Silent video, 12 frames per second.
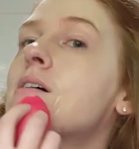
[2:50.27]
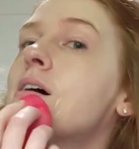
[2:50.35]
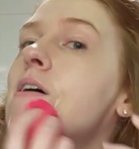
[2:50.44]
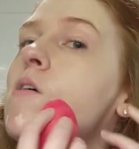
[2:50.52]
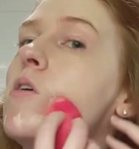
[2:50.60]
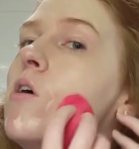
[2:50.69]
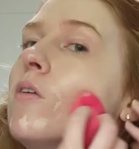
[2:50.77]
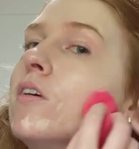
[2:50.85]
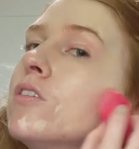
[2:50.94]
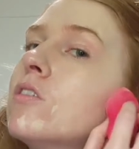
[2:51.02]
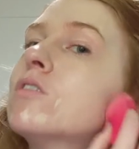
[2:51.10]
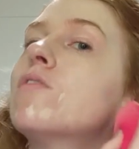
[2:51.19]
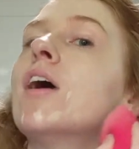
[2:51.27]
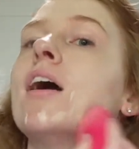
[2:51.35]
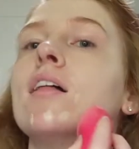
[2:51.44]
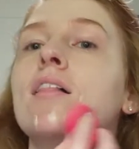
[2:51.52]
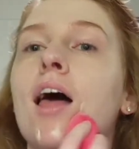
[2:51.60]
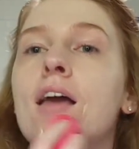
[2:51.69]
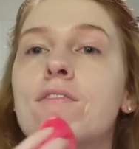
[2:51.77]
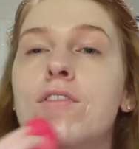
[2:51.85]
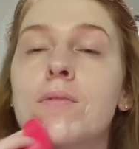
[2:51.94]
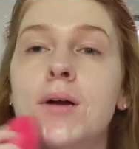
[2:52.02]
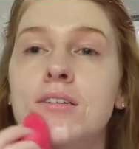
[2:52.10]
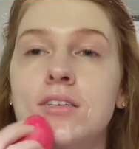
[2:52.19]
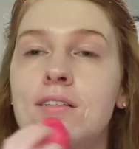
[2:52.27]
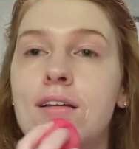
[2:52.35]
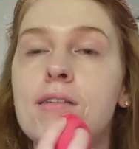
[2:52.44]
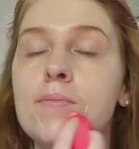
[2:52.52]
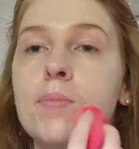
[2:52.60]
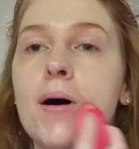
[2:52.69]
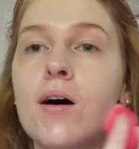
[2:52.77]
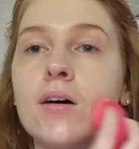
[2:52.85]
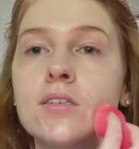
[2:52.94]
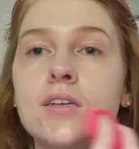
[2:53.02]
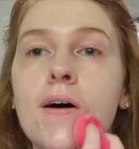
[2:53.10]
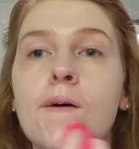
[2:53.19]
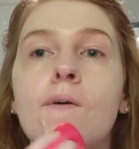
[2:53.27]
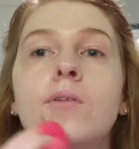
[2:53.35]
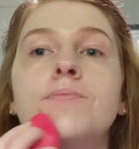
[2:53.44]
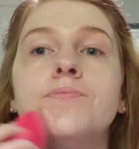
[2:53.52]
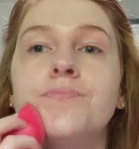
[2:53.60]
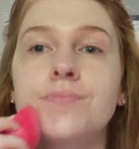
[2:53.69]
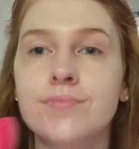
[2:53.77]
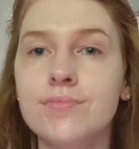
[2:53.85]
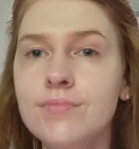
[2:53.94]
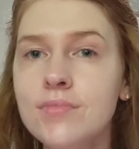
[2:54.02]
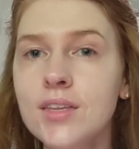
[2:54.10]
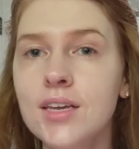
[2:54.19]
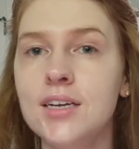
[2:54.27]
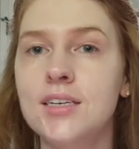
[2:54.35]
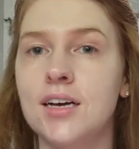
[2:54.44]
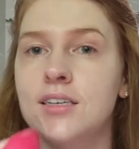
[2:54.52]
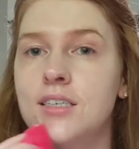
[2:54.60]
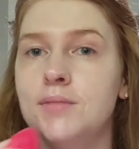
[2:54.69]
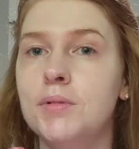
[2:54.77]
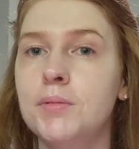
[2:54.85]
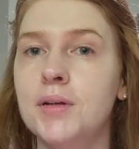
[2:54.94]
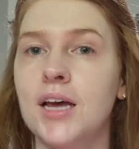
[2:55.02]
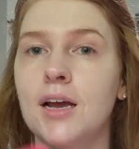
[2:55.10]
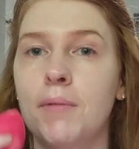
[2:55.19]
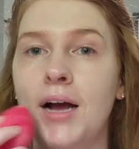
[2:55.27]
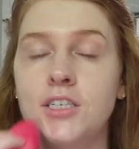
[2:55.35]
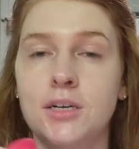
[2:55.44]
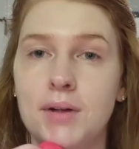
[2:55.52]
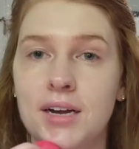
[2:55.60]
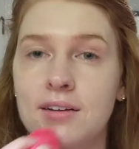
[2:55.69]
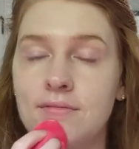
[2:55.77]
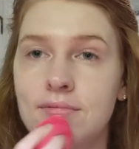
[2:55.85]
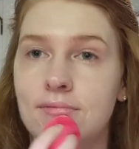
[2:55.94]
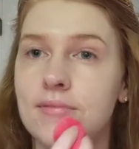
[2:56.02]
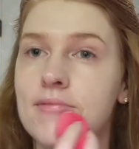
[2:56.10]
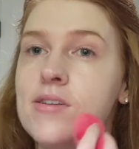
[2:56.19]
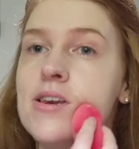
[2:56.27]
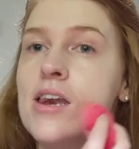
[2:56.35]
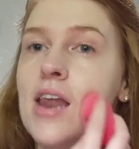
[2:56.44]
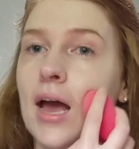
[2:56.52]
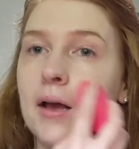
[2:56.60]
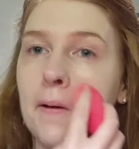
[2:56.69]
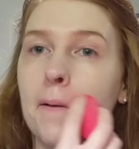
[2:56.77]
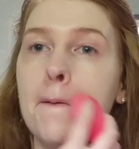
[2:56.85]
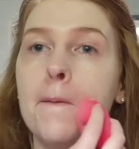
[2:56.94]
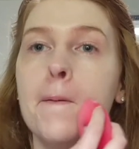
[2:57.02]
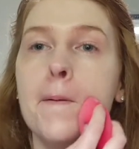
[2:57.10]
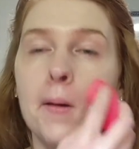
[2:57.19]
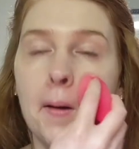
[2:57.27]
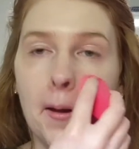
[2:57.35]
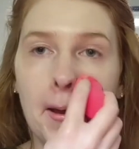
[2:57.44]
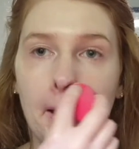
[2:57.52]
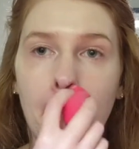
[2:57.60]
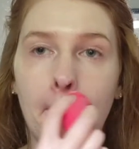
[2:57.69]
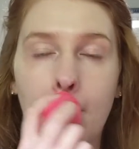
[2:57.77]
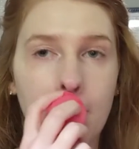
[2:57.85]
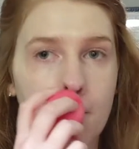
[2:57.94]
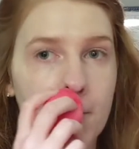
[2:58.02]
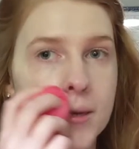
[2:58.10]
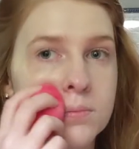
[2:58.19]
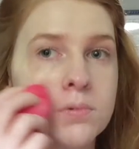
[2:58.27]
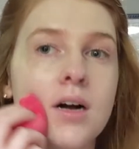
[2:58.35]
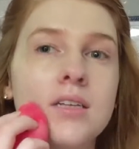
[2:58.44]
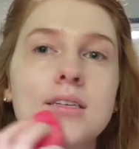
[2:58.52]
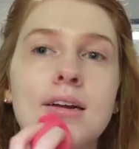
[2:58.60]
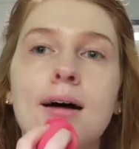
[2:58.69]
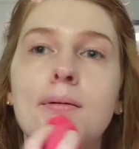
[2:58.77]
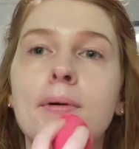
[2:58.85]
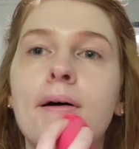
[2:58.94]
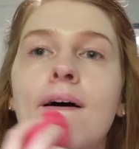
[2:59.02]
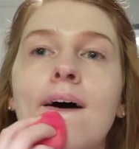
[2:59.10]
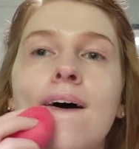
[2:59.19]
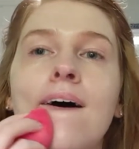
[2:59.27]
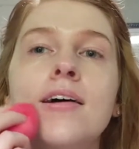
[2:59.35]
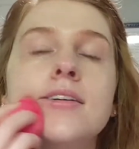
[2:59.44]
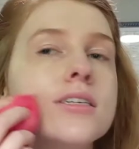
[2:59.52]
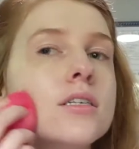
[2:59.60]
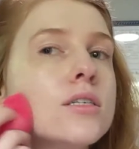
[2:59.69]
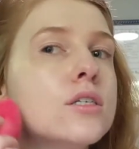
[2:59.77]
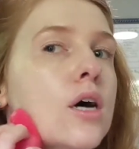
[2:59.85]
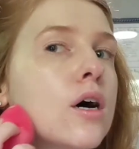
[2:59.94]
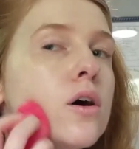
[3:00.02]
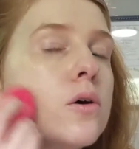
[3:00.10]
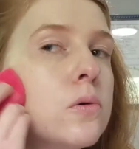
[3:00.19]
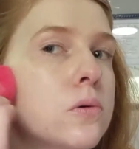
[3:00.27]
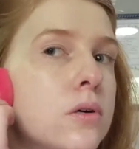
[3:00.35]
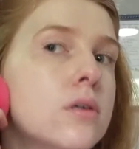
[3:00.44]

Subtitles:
I don't know, this looks very light for my skin, but also it does seem to be like matching my neck, and I can always bronze it up, so